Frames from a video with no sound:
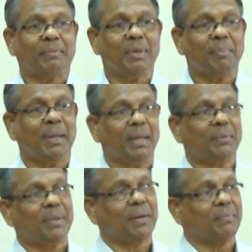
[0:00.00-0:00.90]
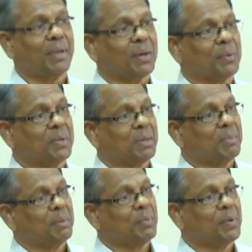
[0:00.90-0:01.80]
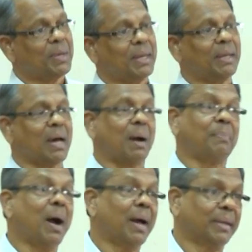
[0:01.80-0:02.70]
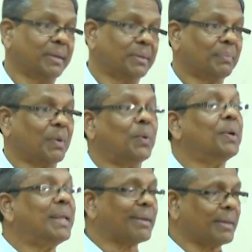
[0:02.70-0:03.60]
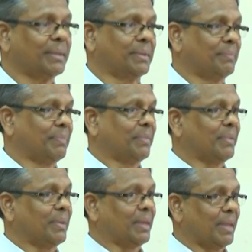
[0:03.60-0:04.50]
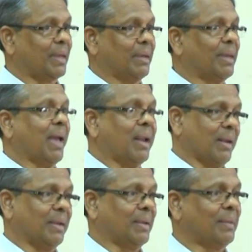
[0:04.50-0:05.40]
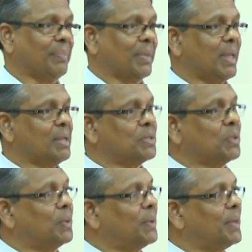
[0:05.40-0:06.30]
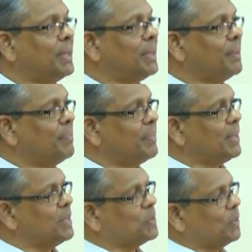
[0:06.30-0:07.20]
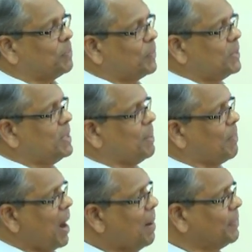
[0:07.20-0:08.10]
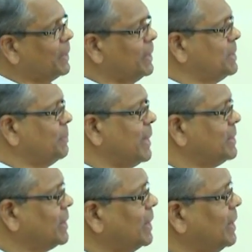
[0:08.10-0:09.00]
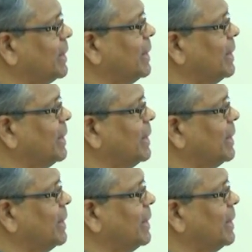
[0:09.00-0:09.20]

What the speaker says: we believe that we are going to be born in apaya or niraya, hell. So so punya papa is basically